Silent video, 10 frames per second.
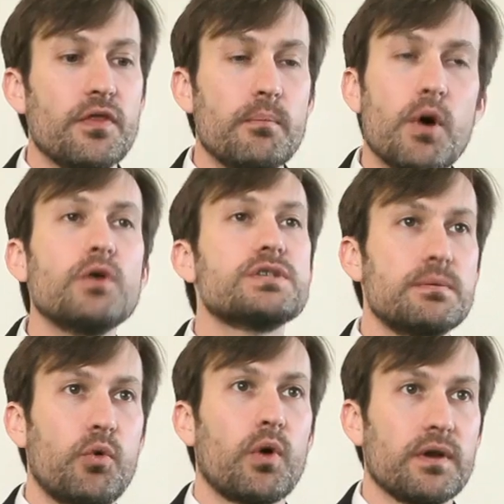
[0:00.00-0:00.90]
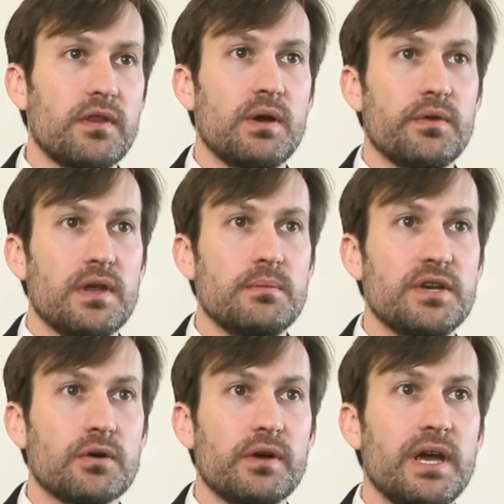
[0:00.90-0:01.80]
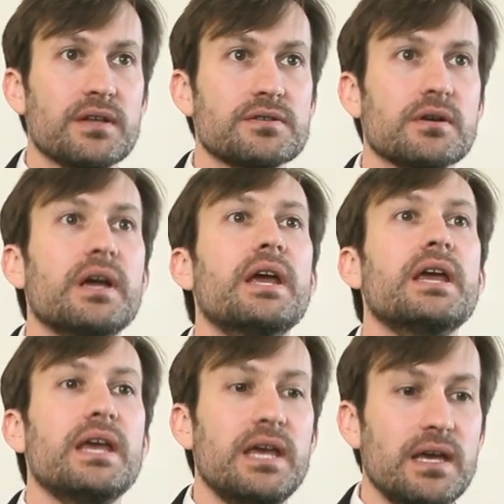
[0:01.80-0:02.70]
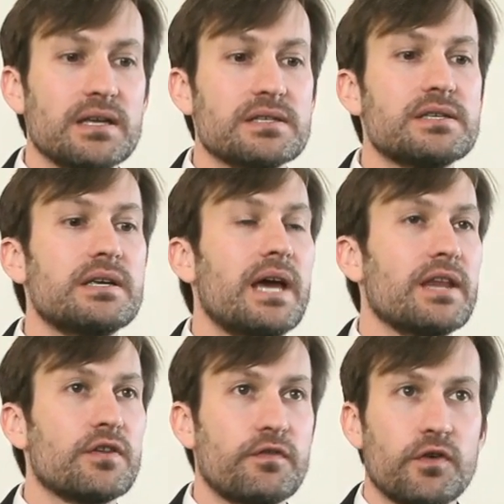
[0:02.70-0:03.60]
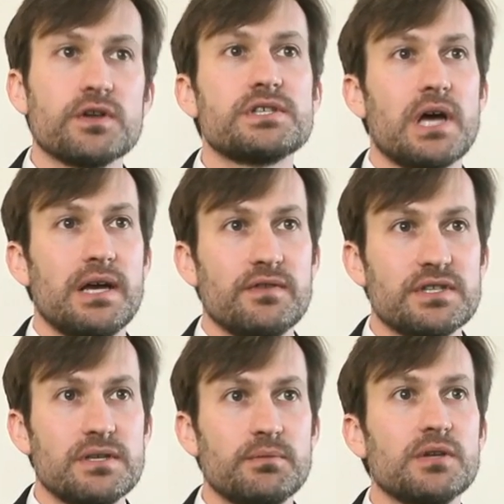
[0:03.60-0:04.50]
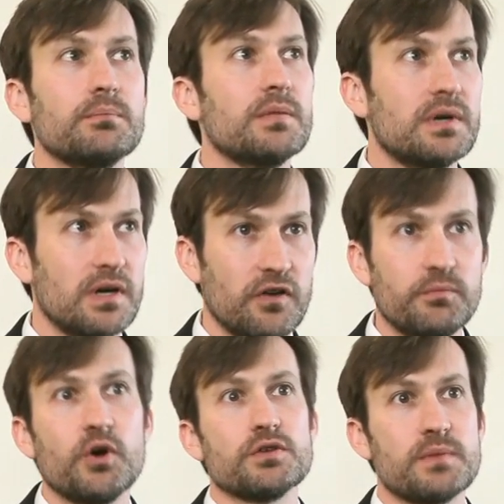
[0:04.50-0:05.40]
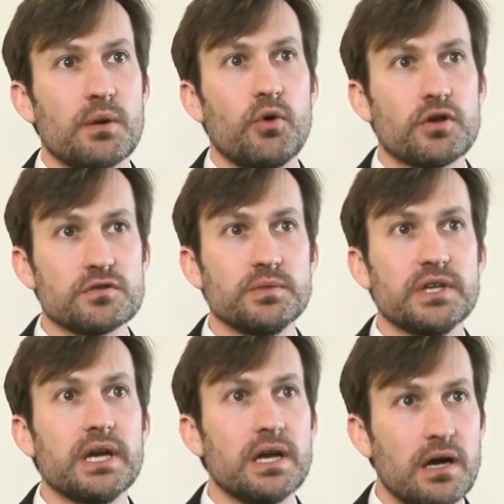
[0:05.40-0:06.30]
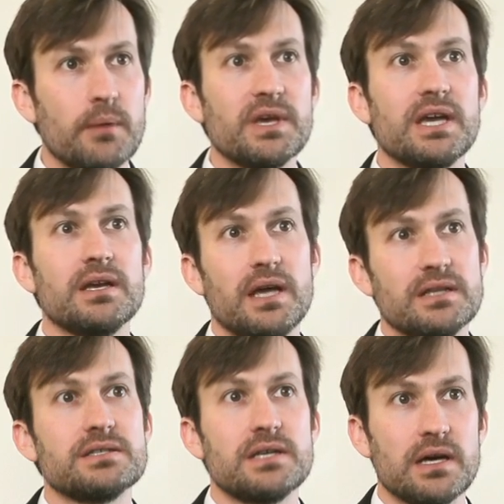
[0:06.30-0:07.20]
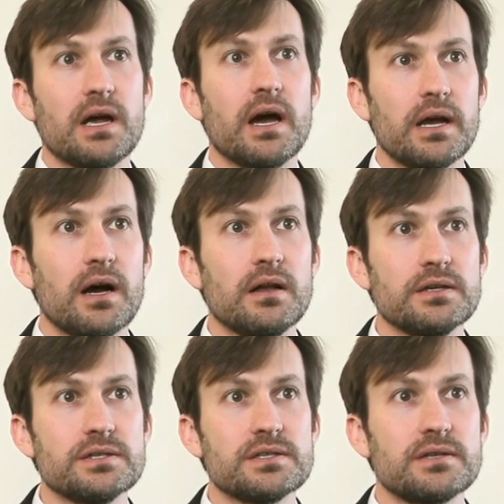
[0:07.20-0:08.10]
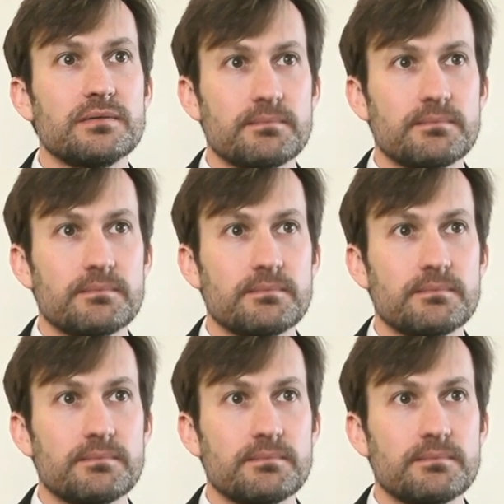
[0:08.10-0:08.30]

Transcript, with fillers: The most important thing with endometrial cancer is at the first sign of a symptom of postmenopausal bleeding, coming in and seeing a gynecologist.